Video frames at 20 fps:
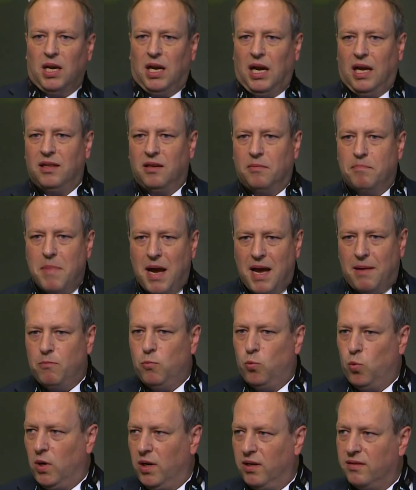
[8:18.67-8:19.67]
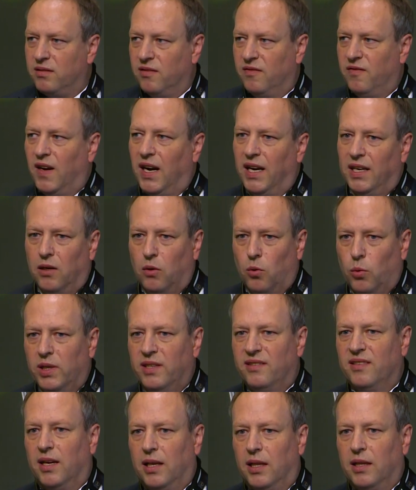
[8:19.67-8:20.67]
and the map was the final
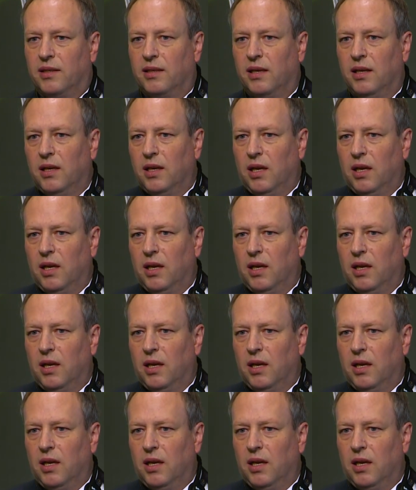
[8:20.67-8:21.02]
result.